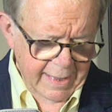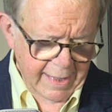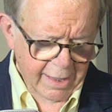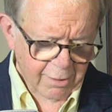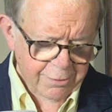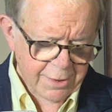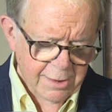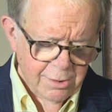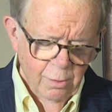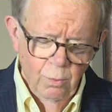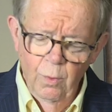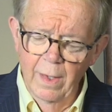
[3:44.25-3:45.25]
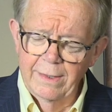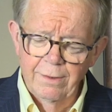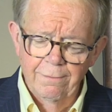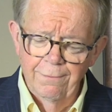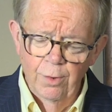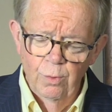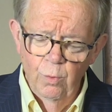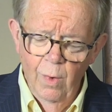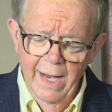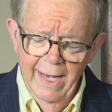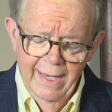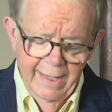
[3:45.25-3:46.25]
Health is a wonderful
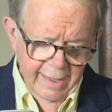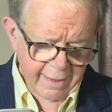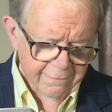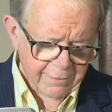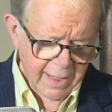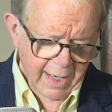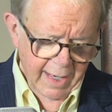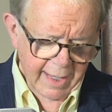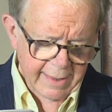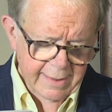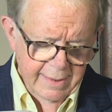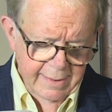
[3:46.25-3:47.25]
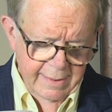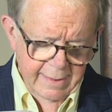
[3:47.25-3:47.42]
way of God.